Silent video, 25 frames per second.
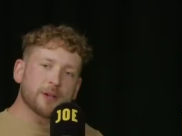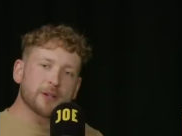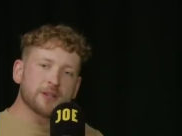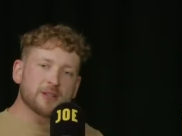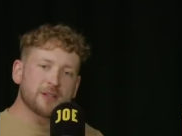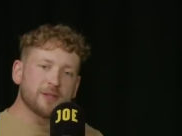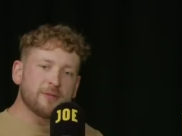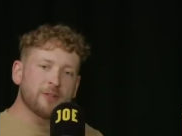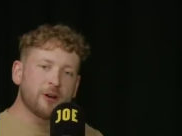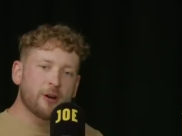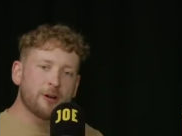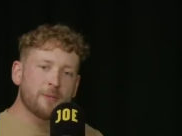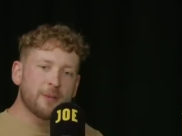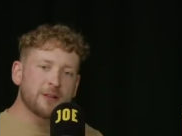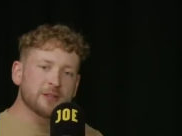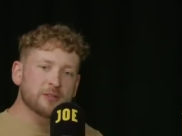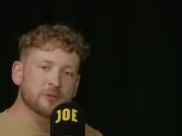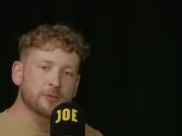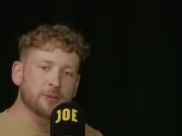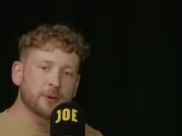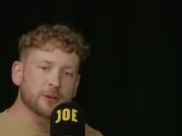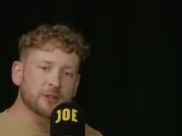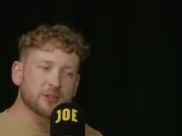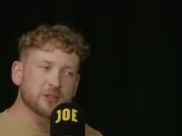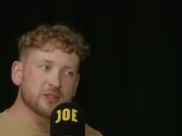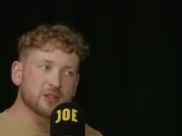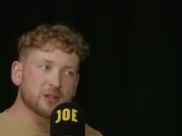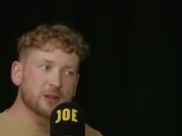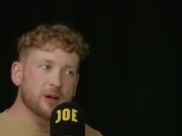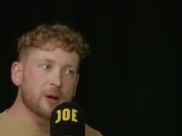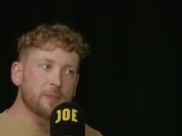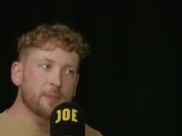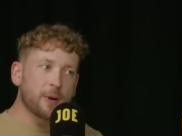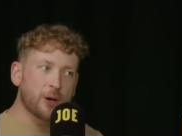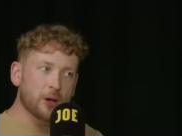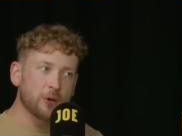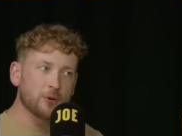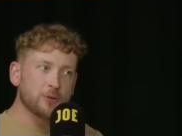because environmental protesters
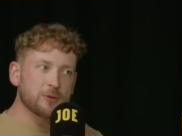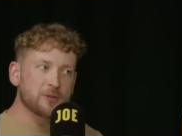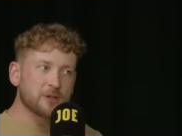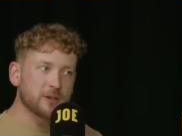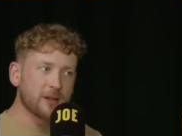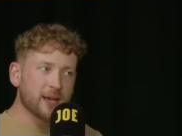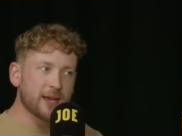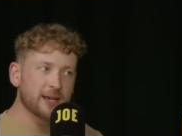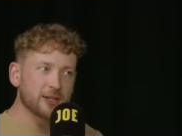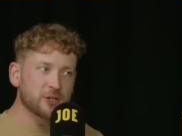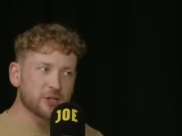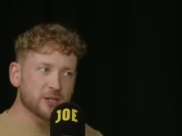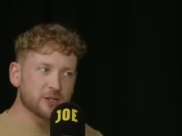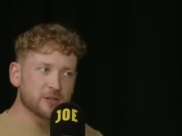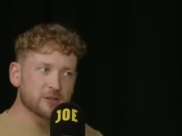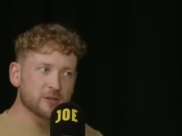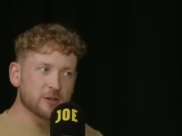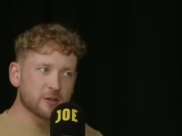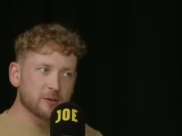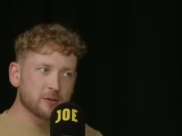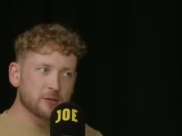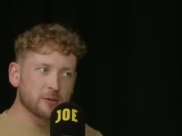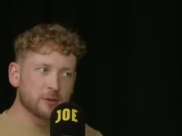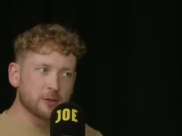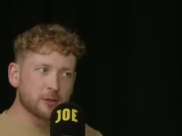oppose HS2.